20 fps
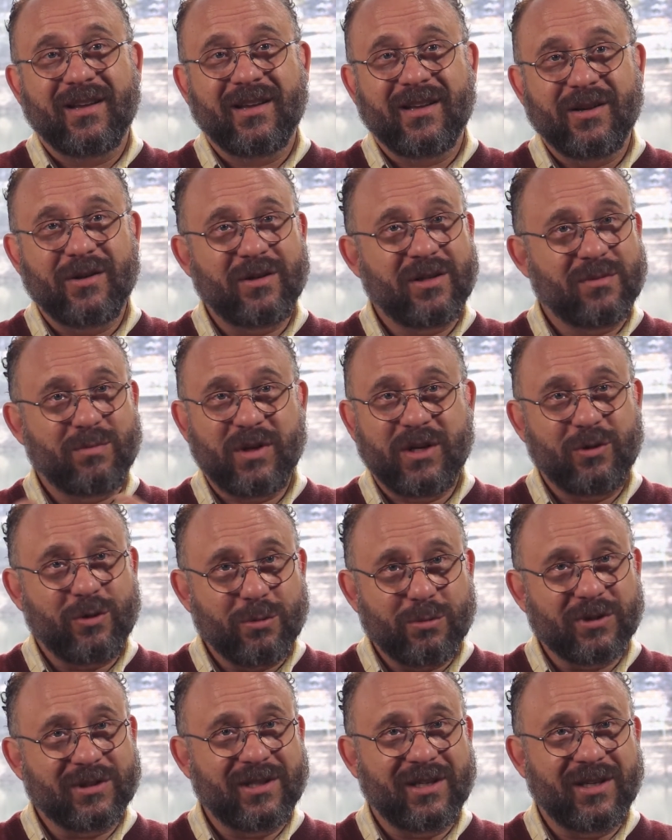You're just being
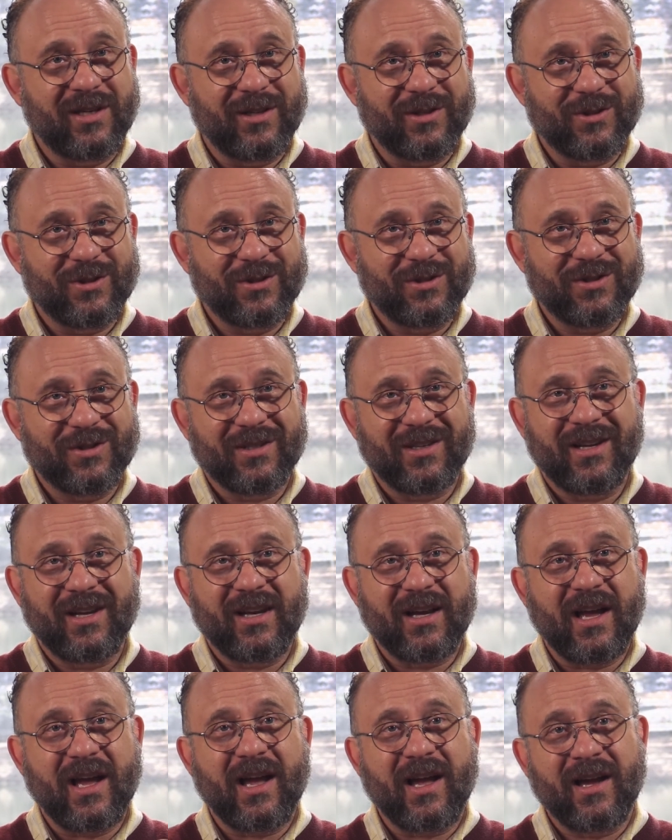normal teenagers,
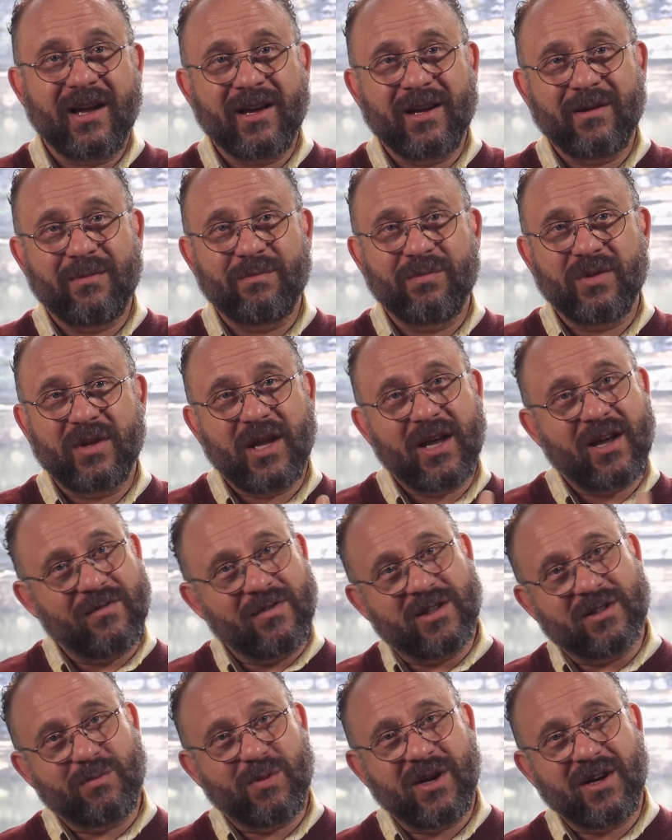and I have
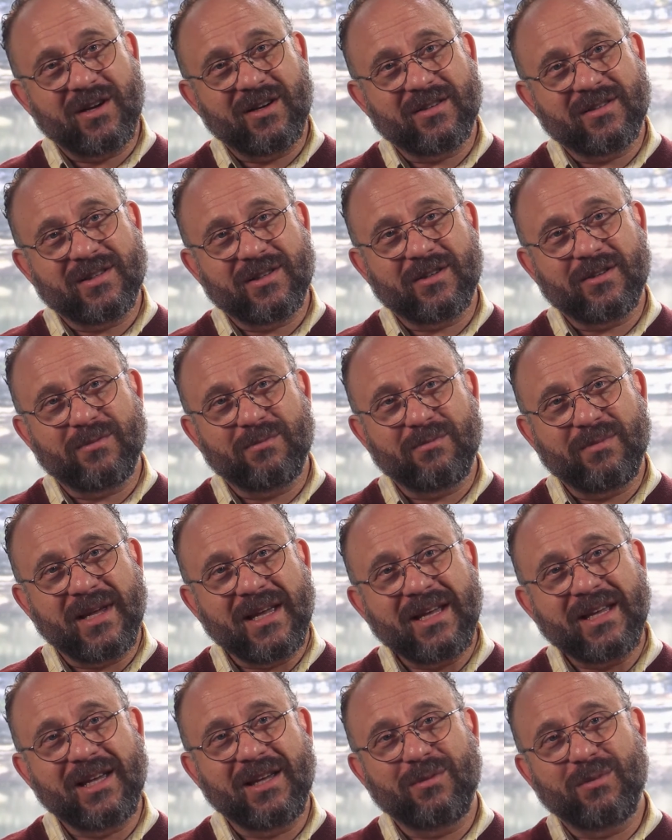these parts that are
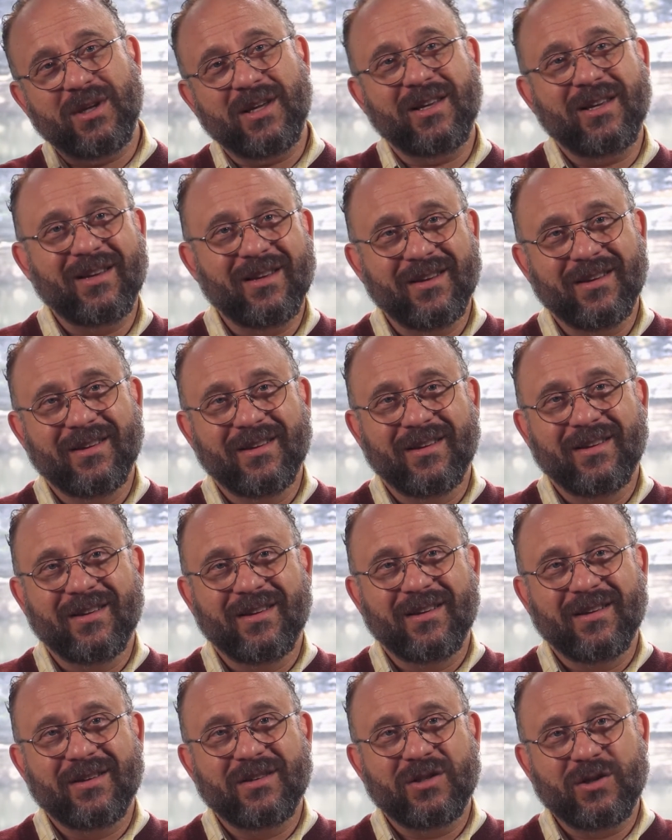making me
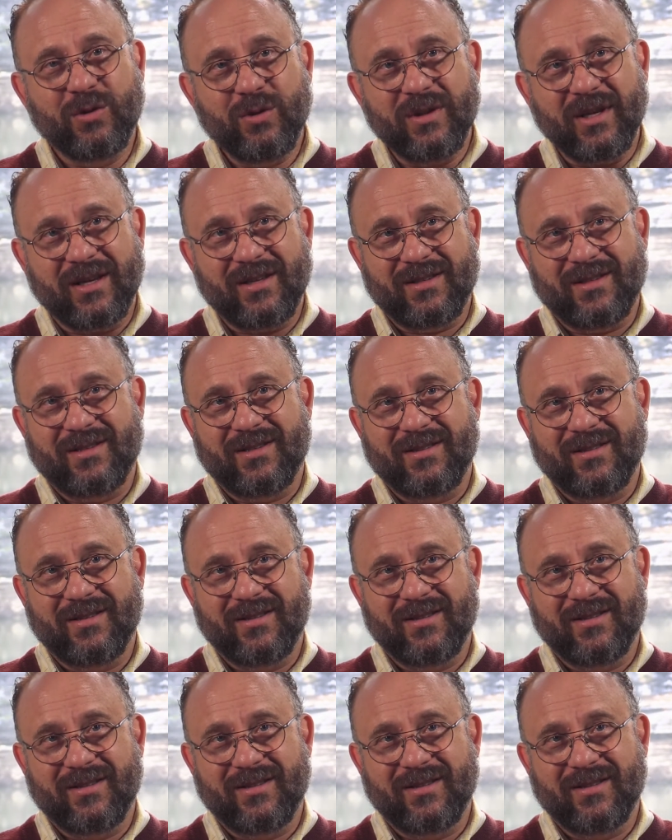do this.